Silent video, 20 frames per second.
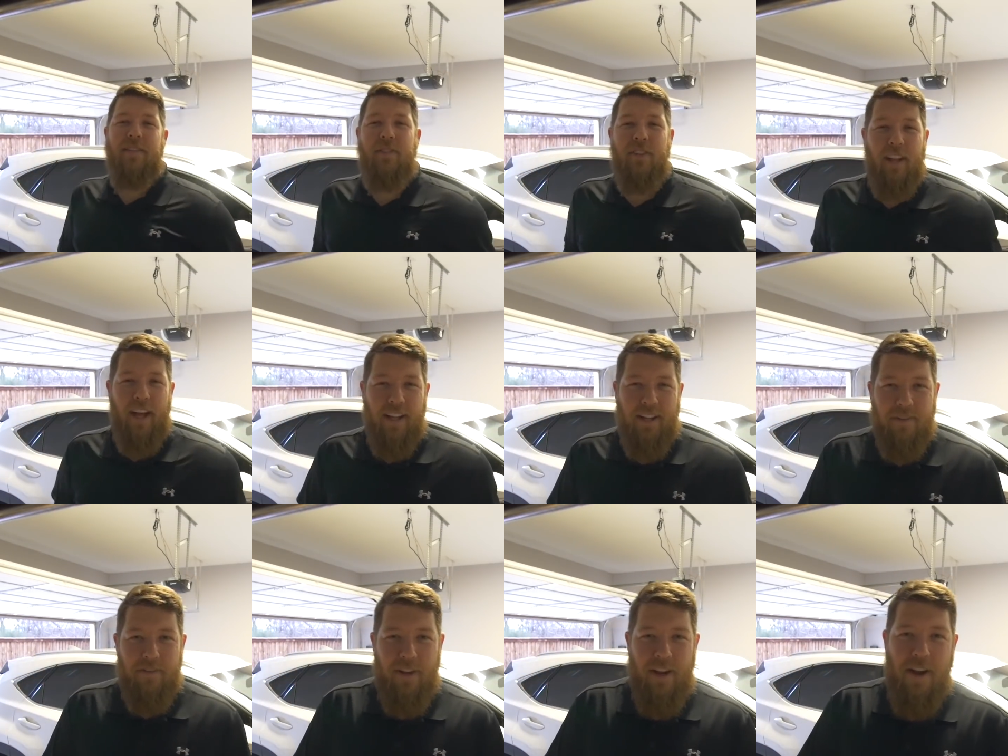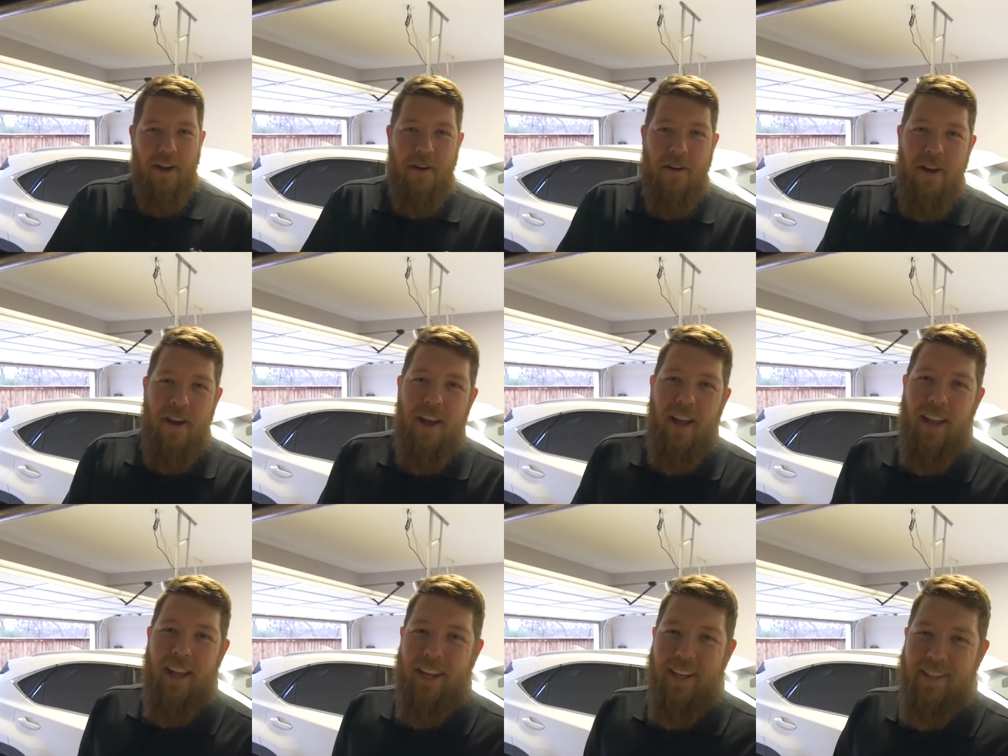If you liked the video,
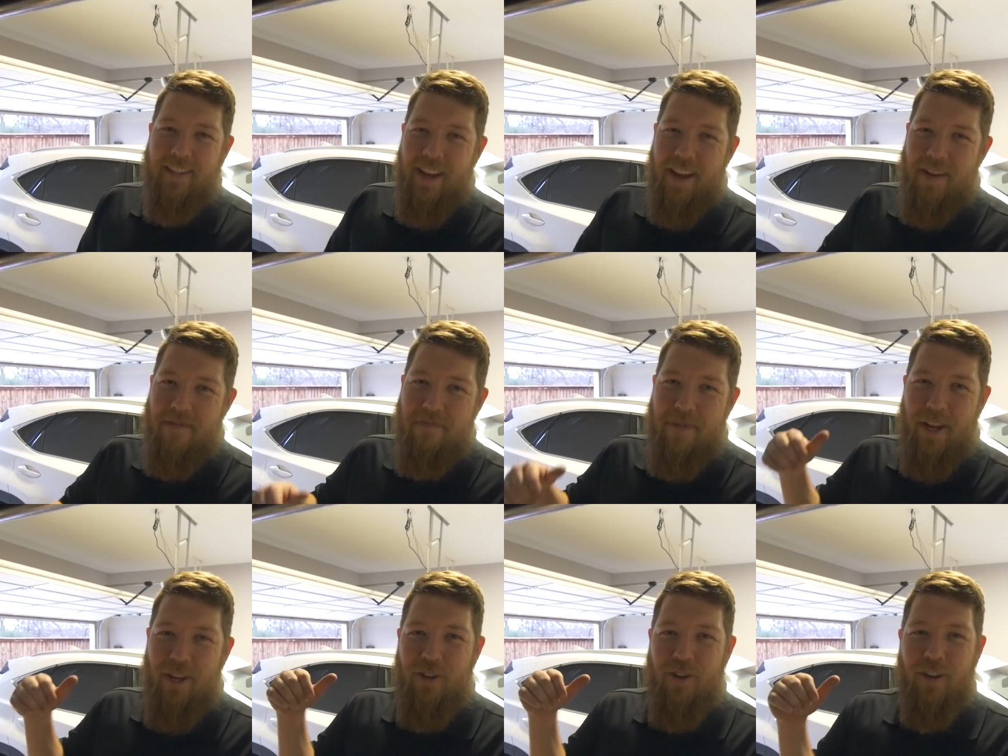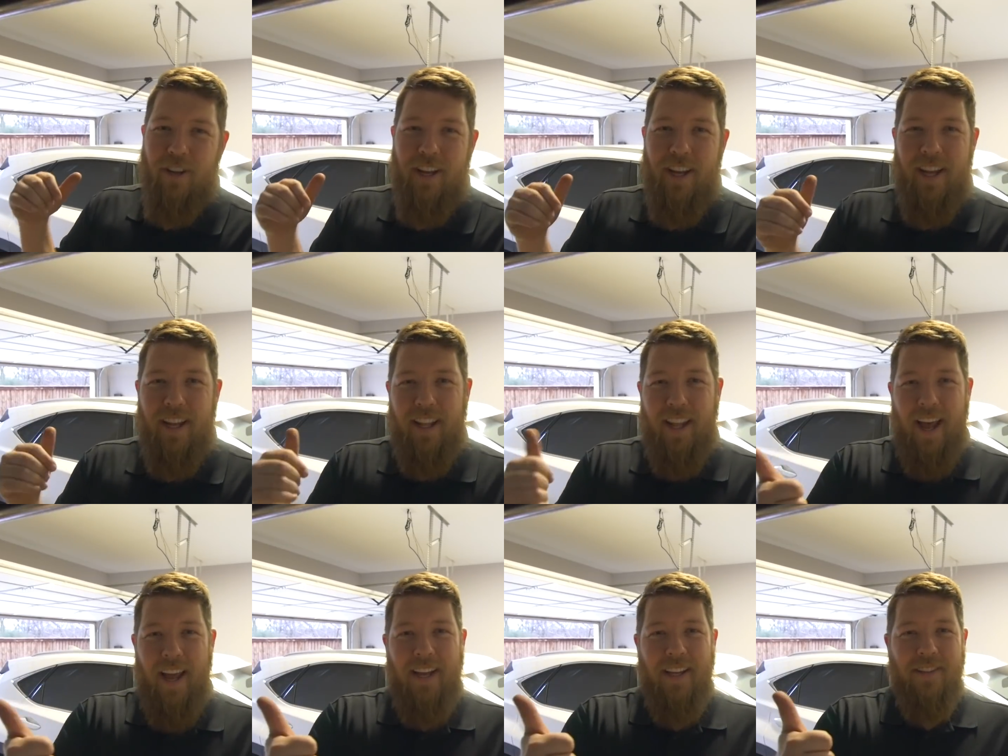like I said, make sure to hit
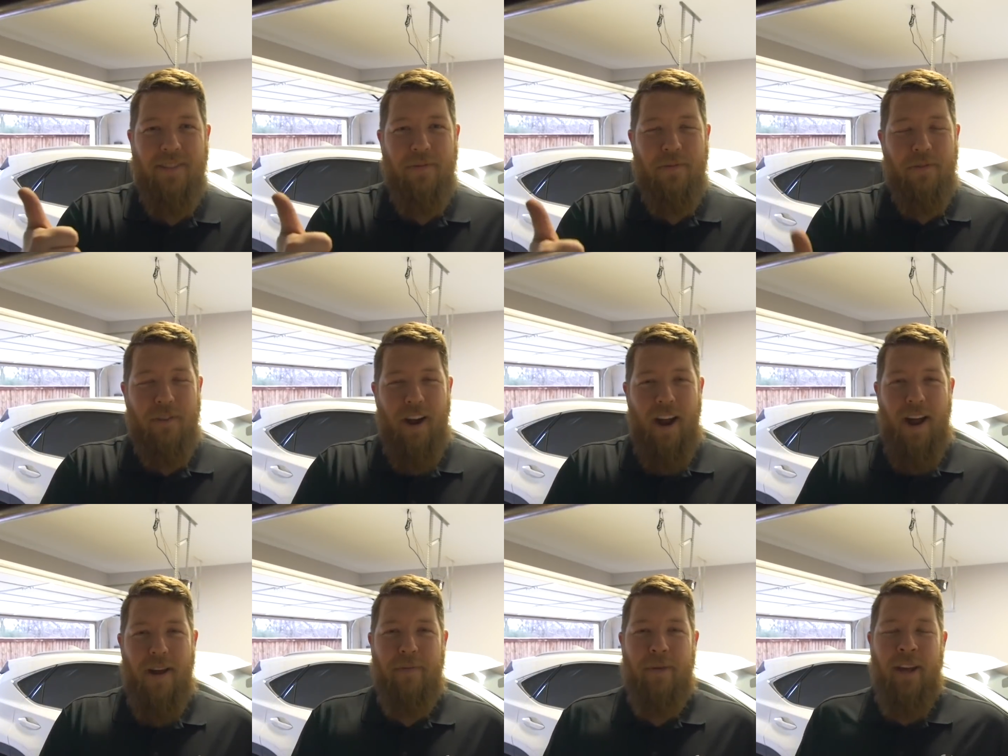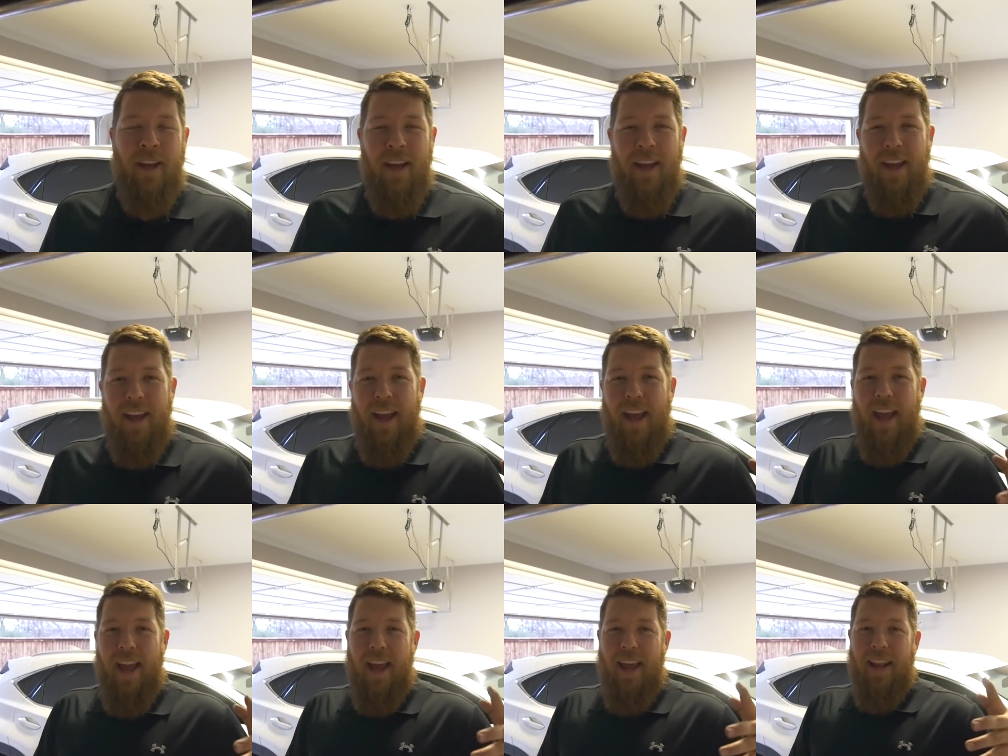like and subscribe.
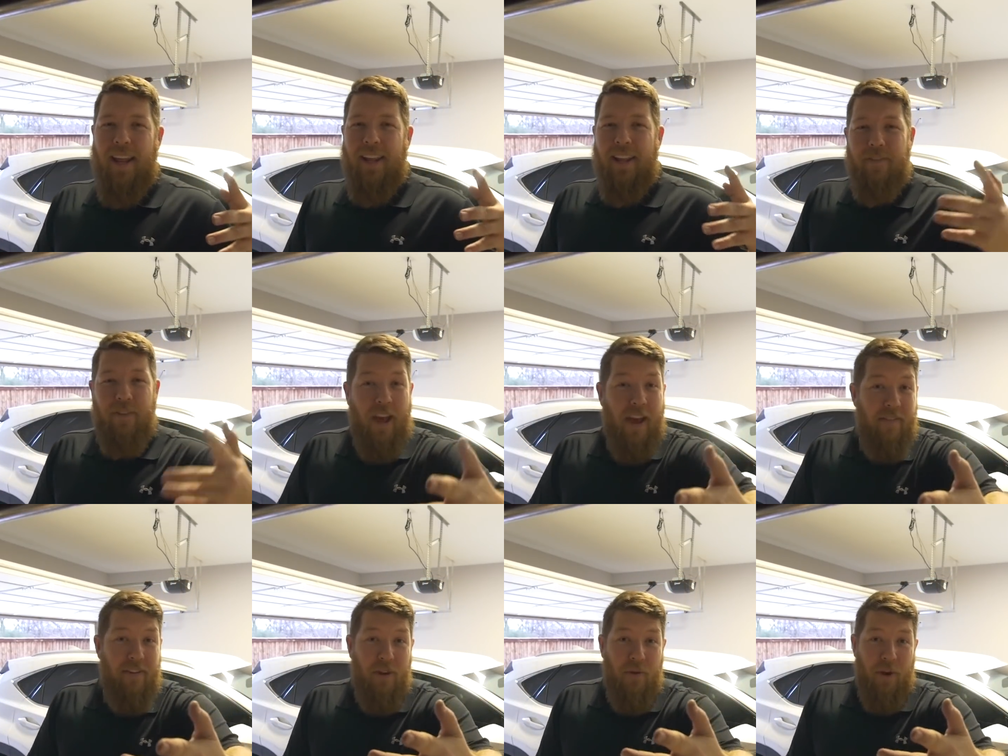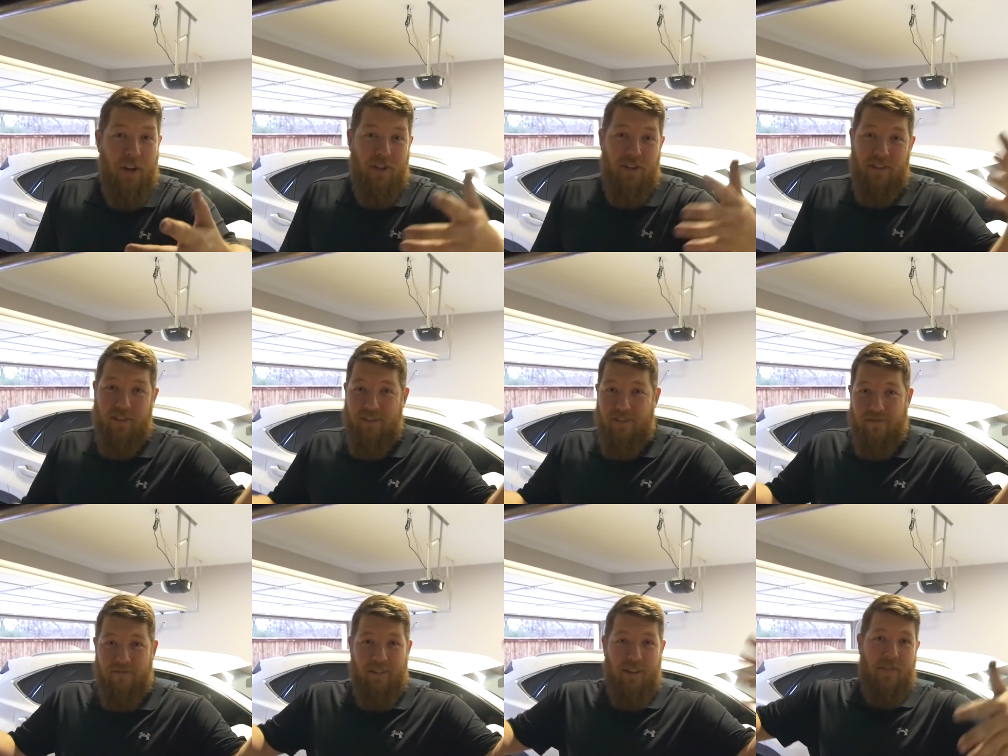And if you have any
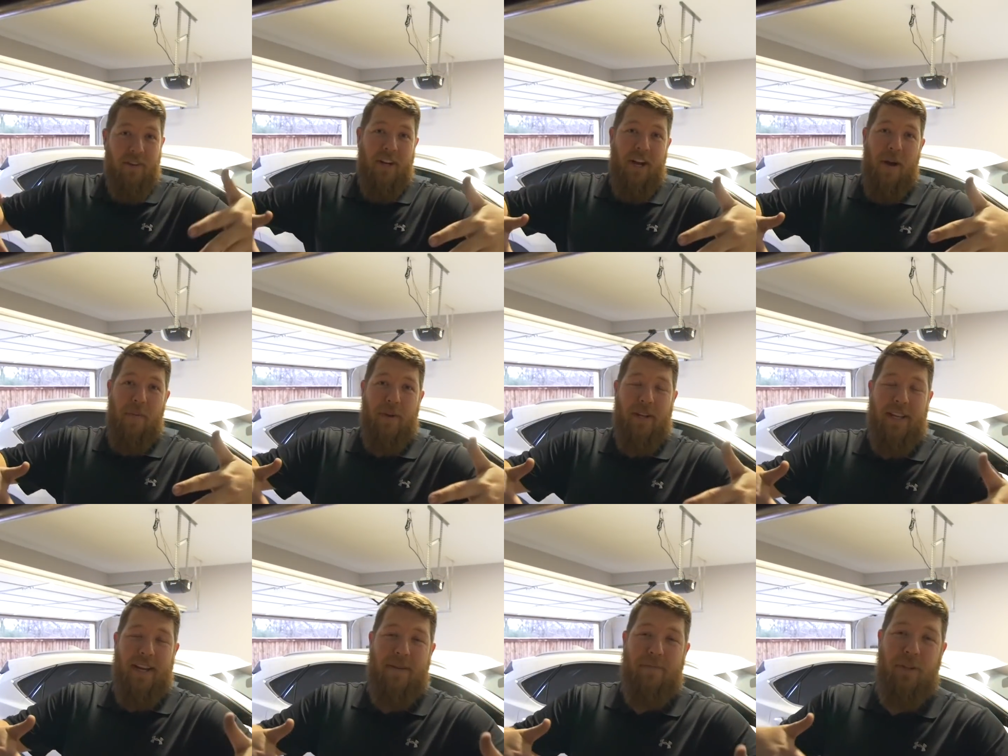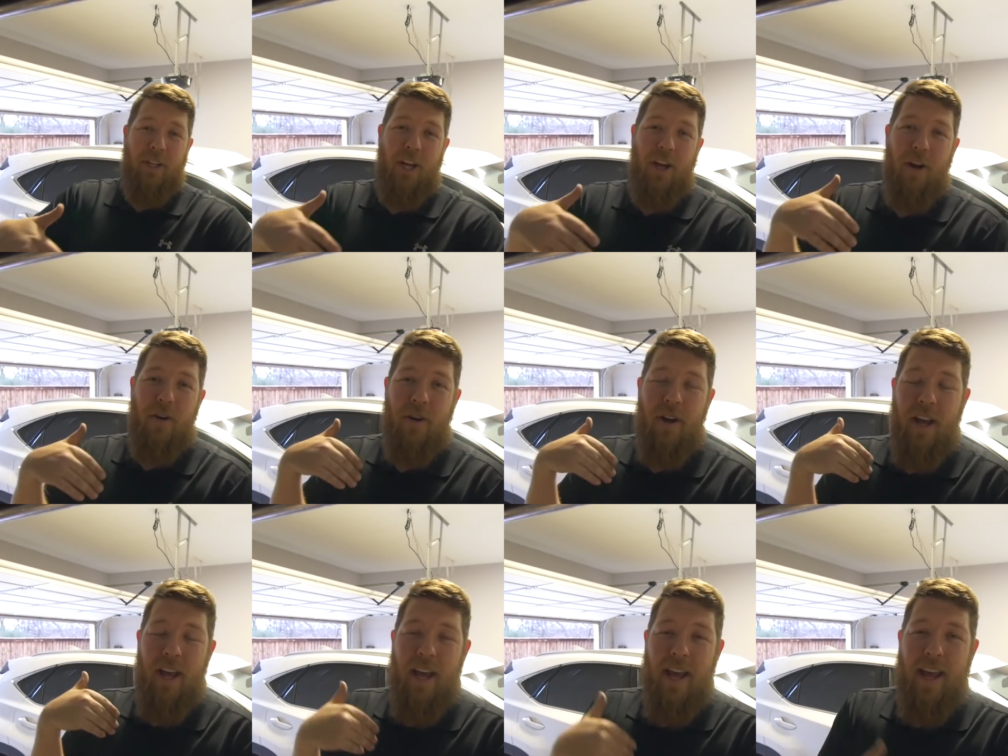questions, leave a comment down
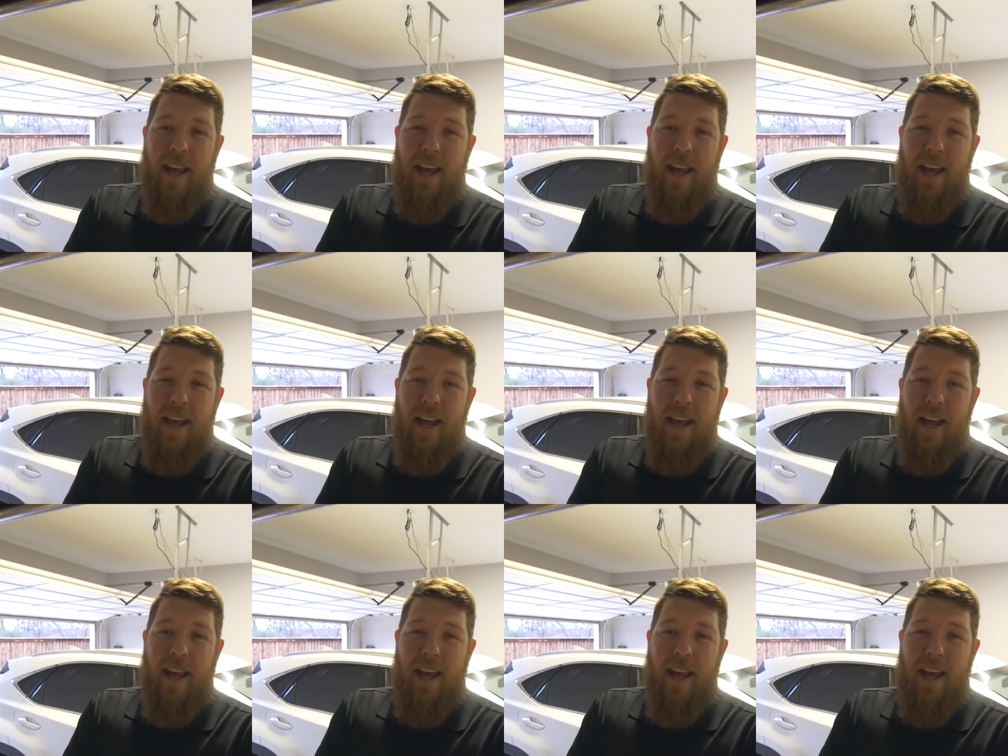below.